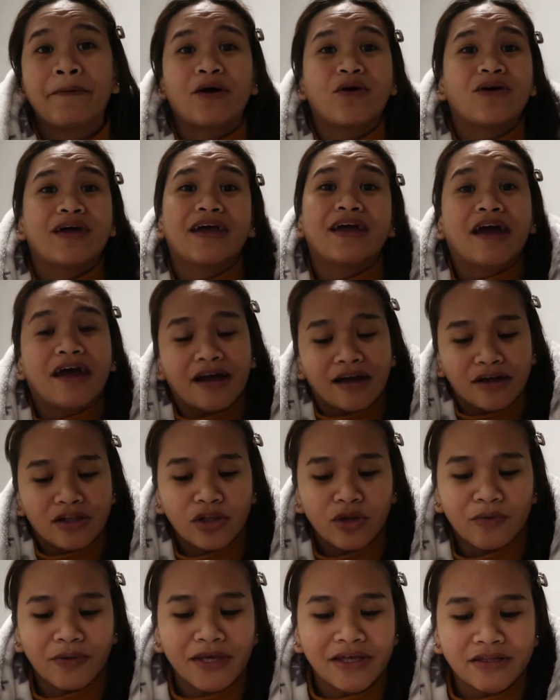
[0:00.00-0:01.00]
Okay,
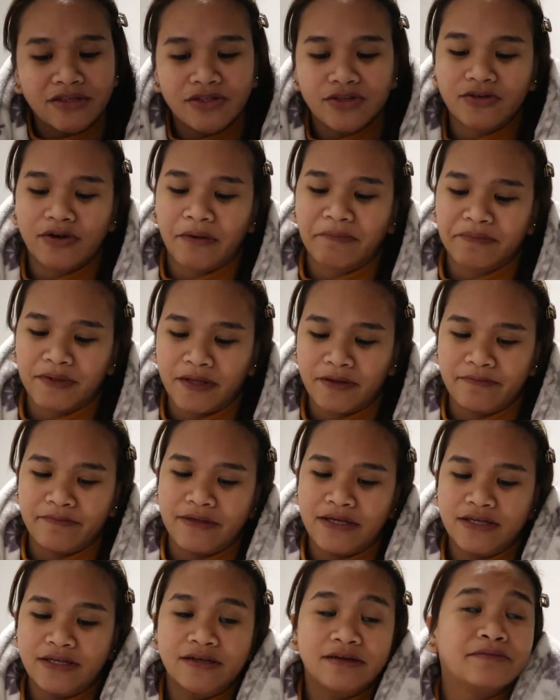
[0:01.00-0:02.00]
Chloe interrupted
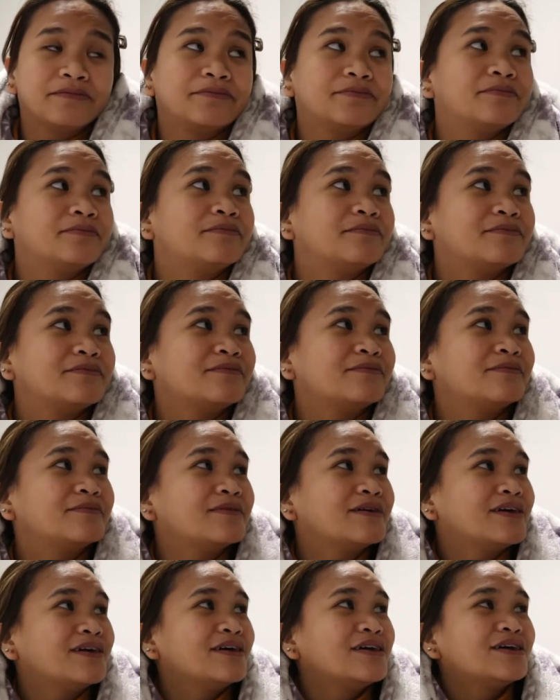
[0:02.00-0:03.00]
me,
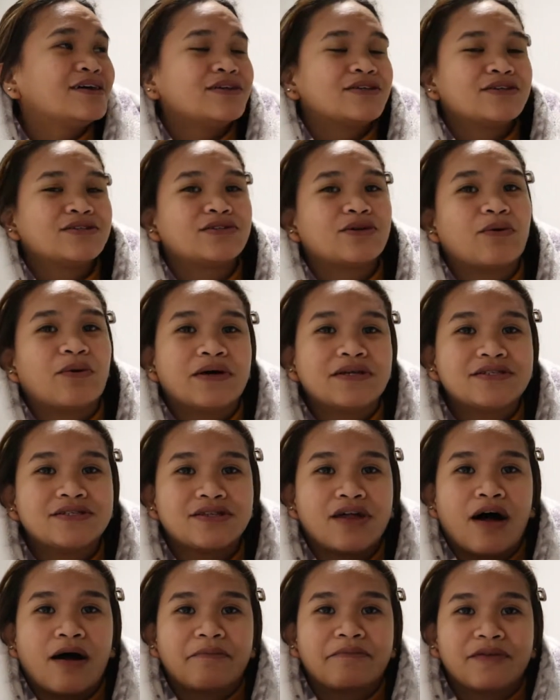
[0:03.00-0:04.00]
so I
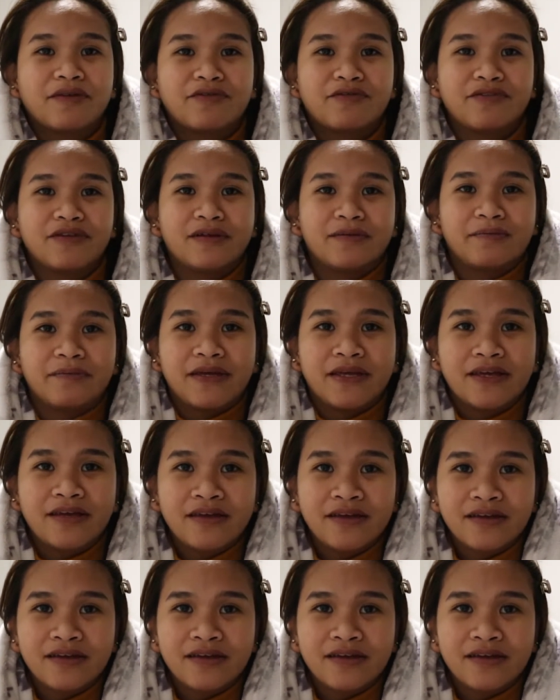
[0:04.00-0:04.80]
stopped filming.